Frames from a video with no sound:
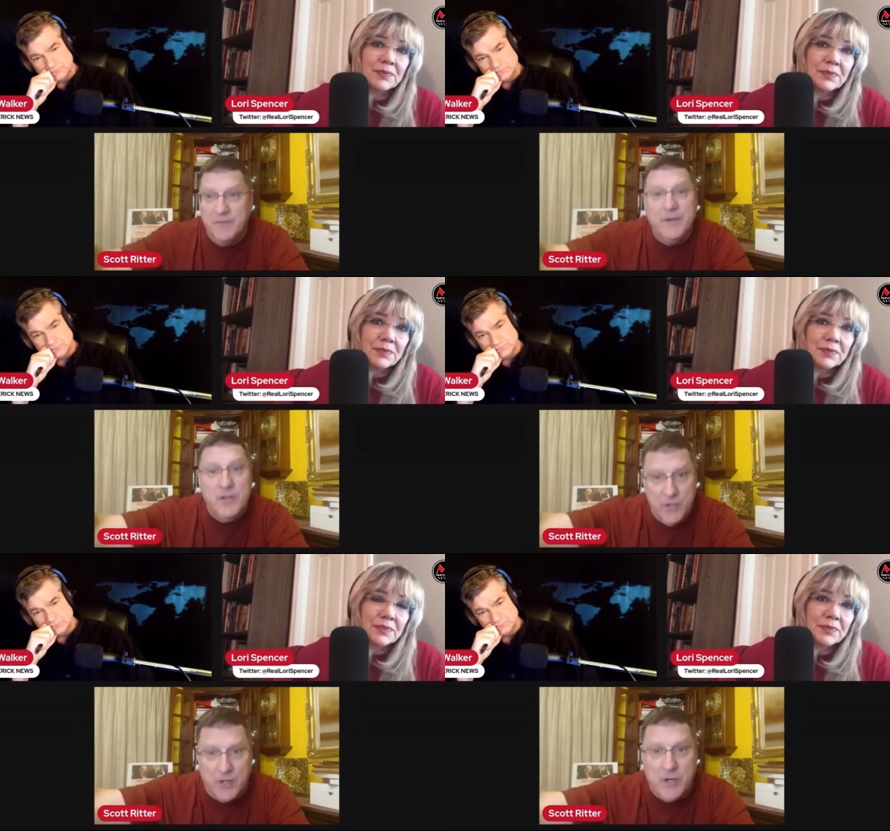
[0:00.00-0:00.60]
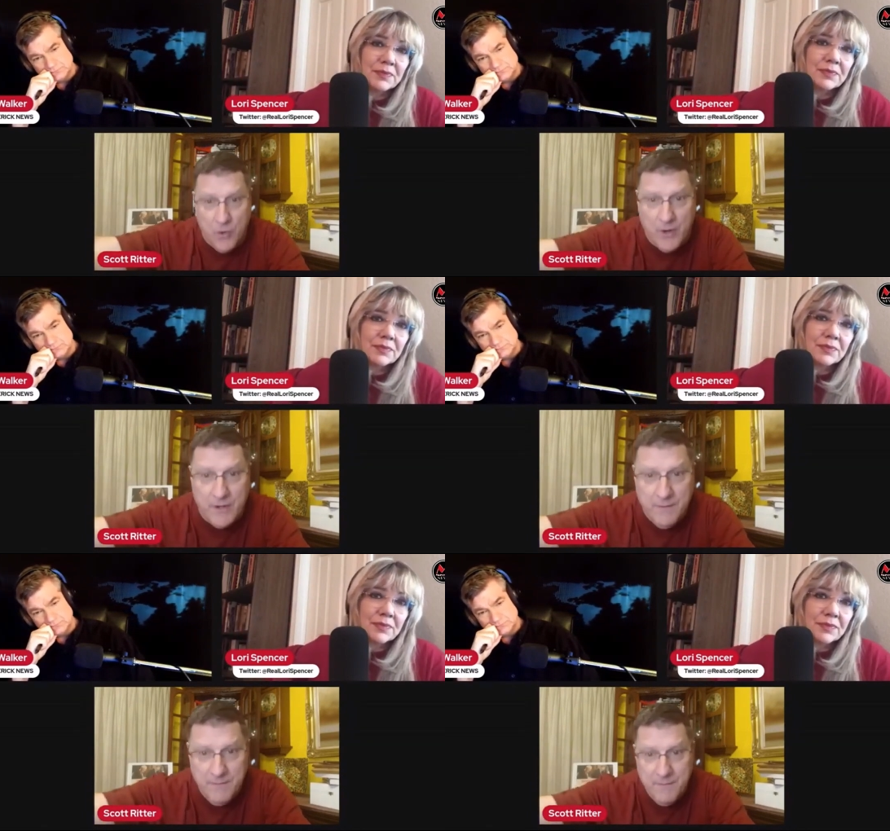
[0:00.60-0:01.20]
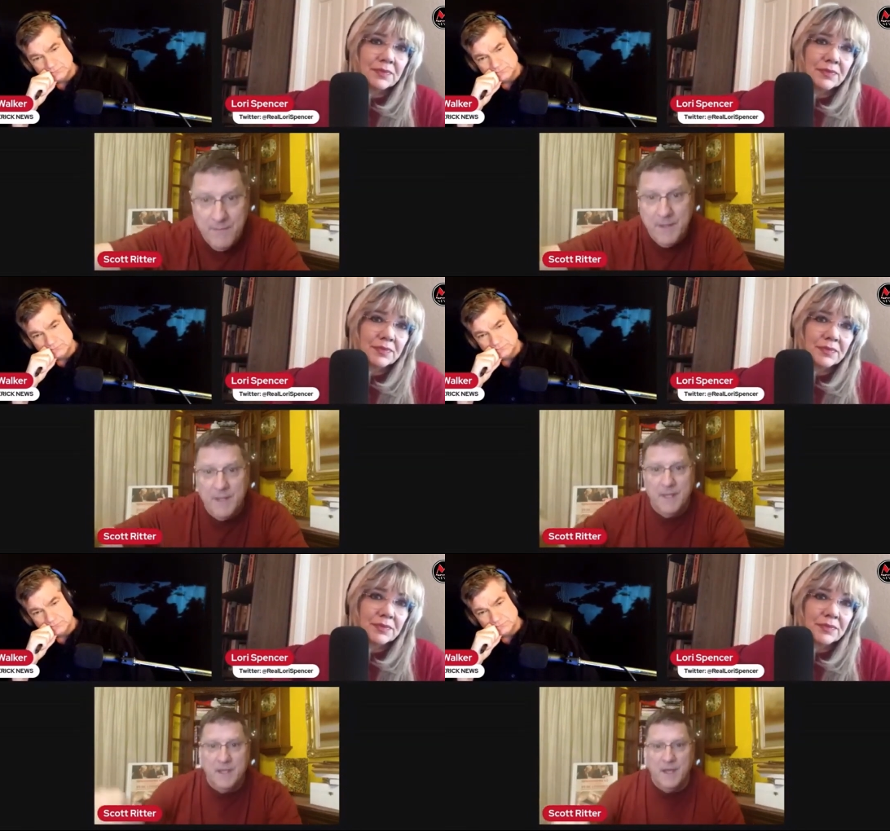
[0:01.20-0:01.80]
Speaker 1: of a New York court
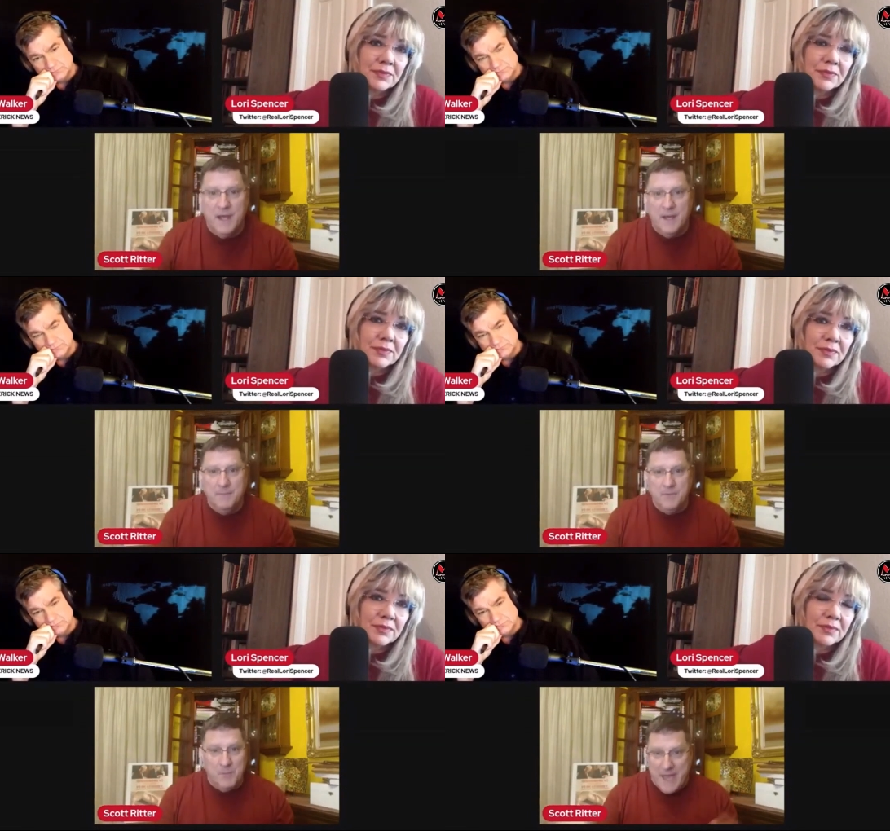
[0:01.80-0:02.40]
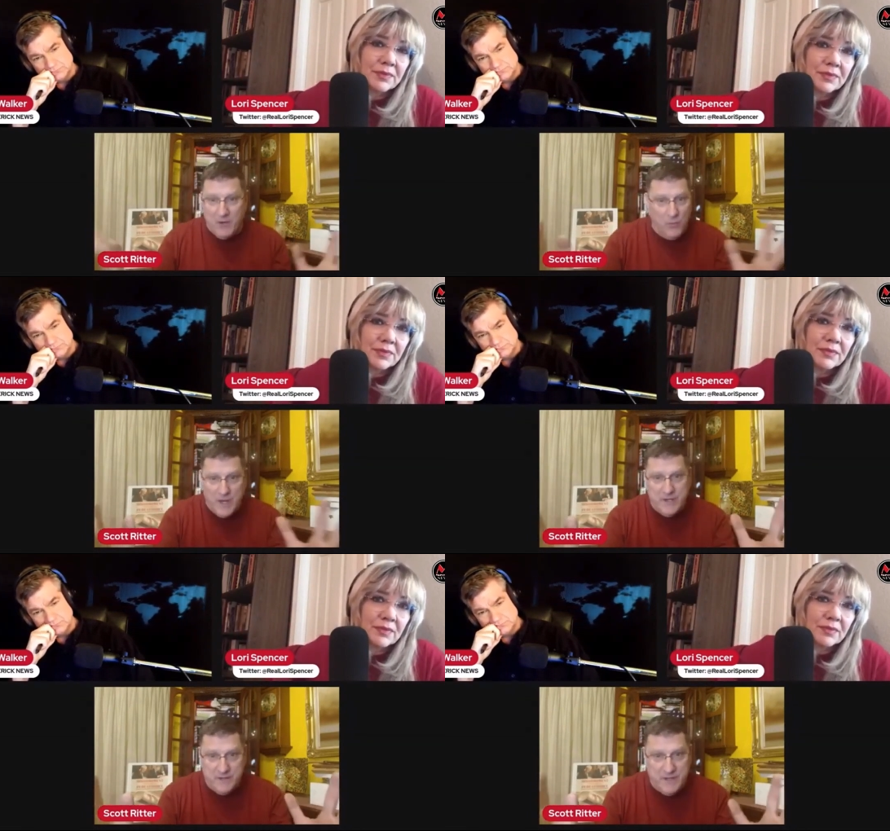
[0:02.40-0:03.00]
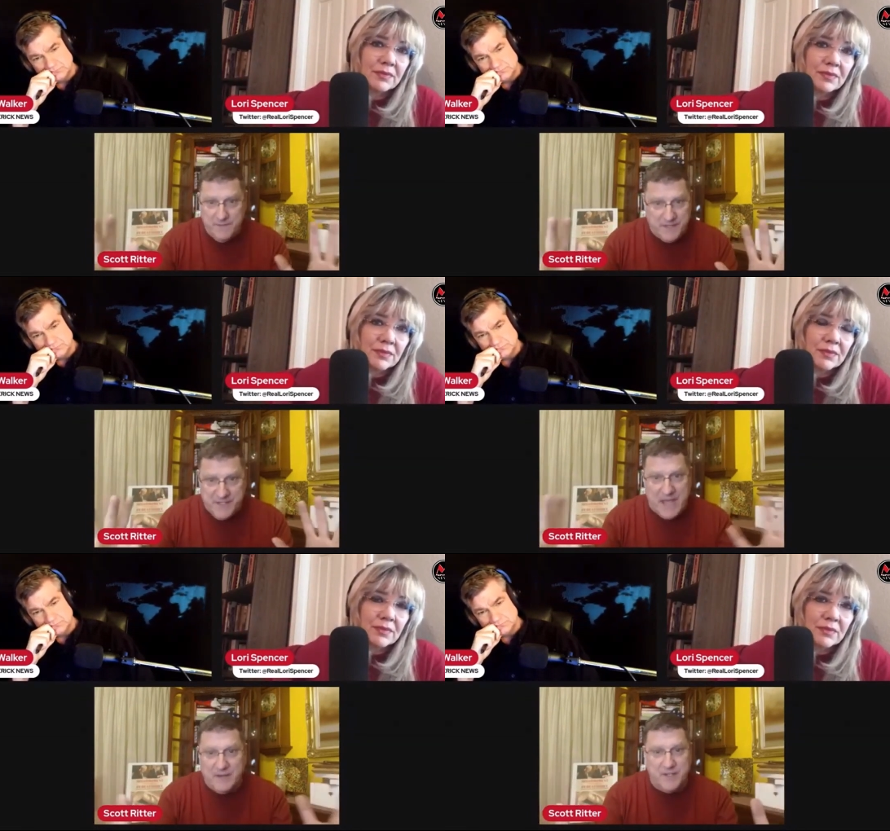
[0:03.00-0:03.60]
um, no matter what the, the
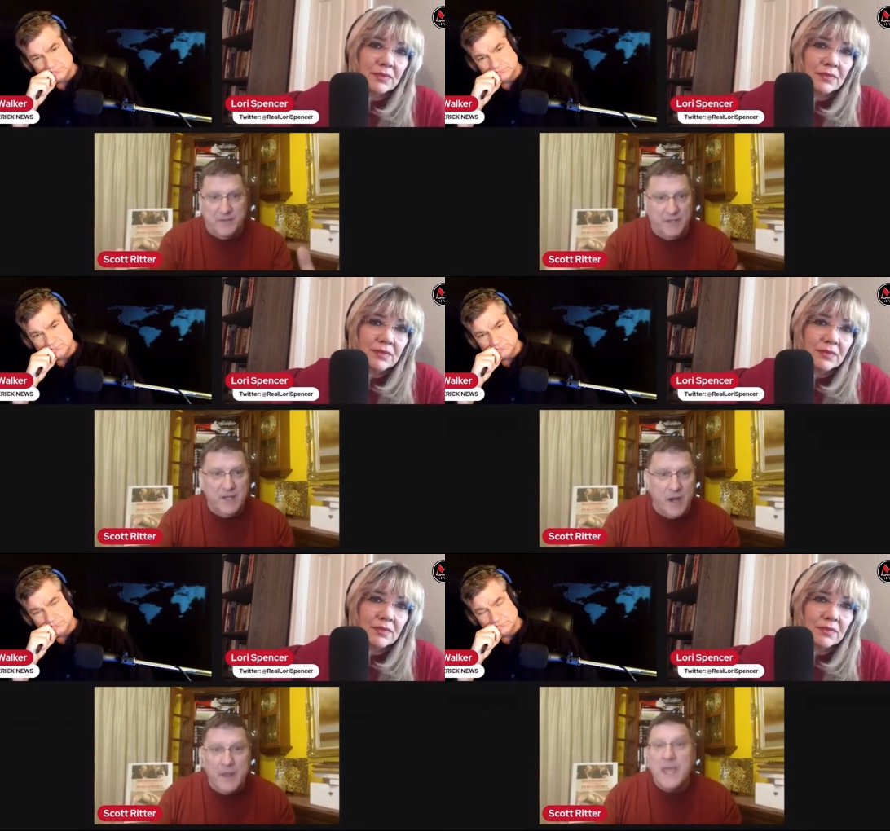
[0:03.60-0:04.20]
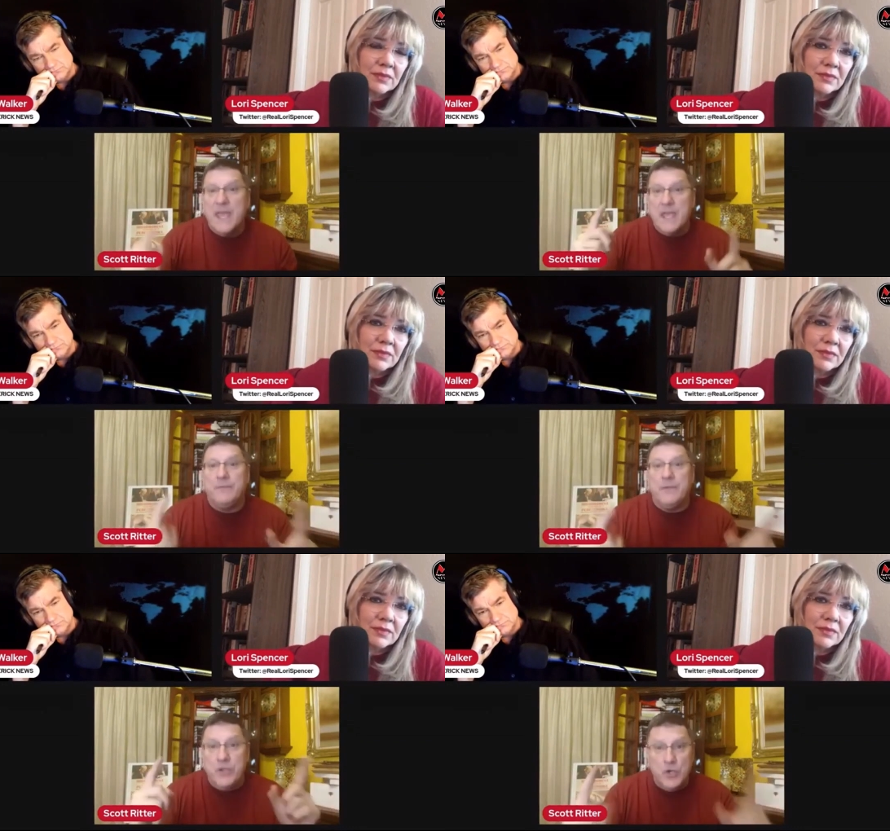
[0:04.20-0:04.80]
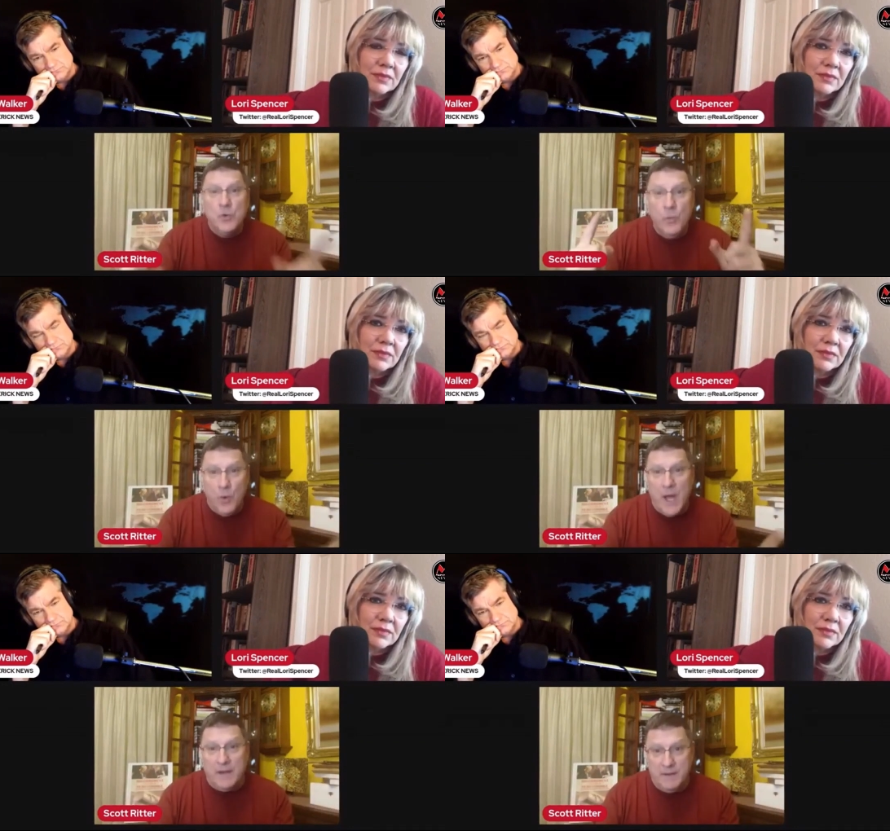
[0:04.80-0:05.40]
soundness of your league are, if you
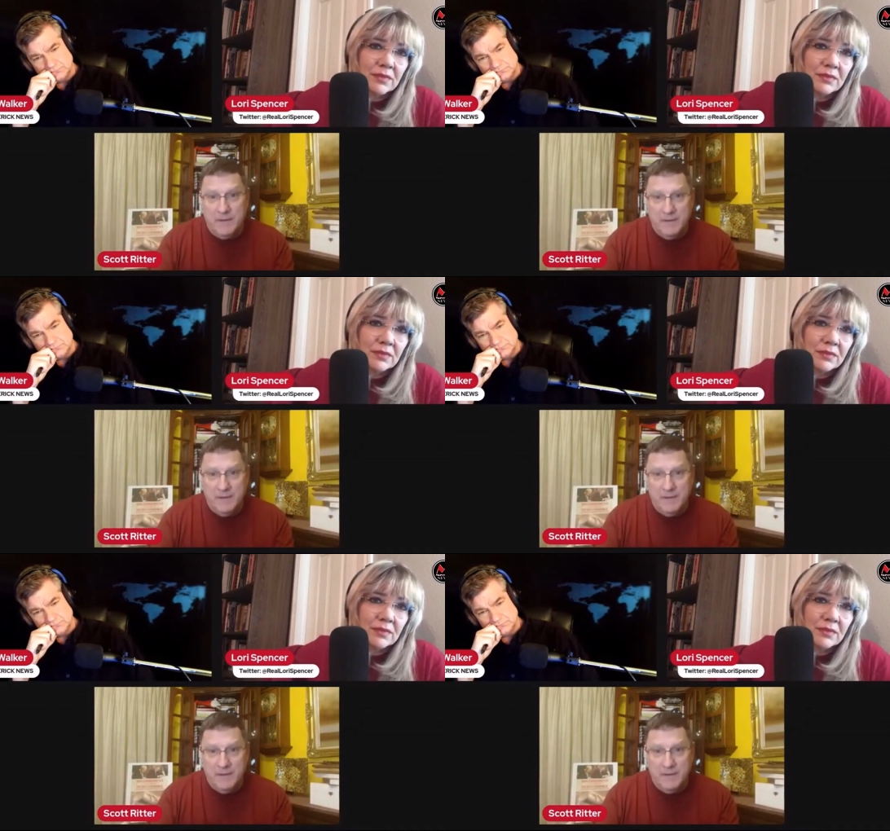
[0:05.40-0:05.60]
want